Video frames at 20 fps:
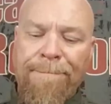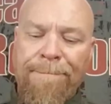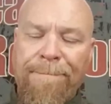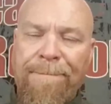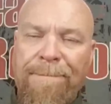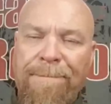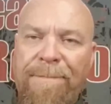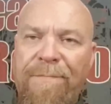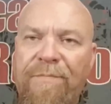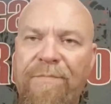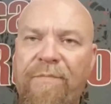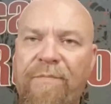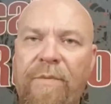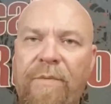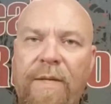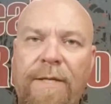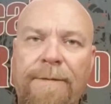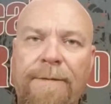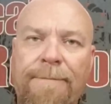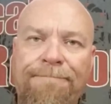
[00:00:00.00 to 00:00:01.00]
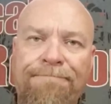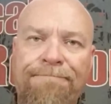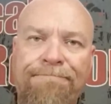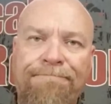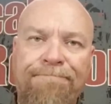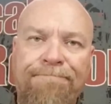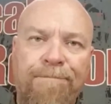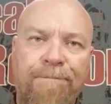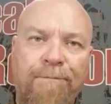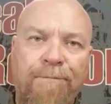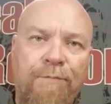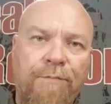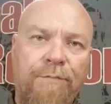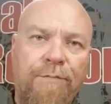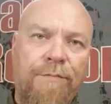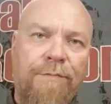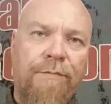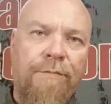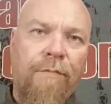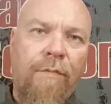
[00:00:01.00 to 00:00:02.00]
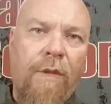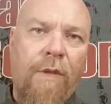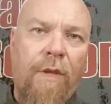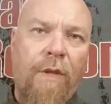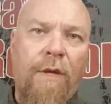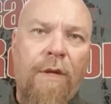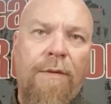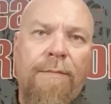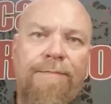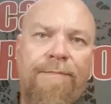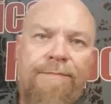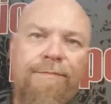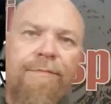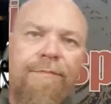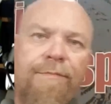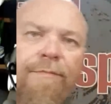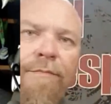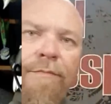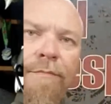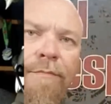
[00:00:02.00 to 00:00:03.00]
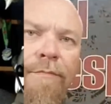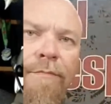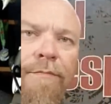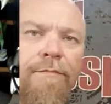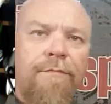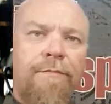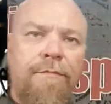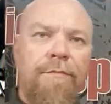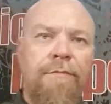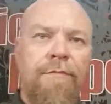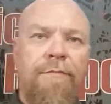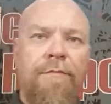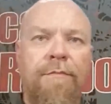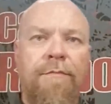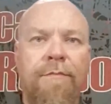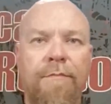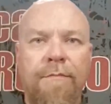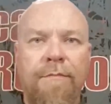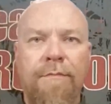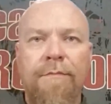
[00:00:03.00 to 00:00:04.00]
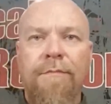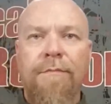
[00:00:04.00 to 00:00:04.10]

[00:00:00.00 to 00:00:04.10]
The person shown says nothing.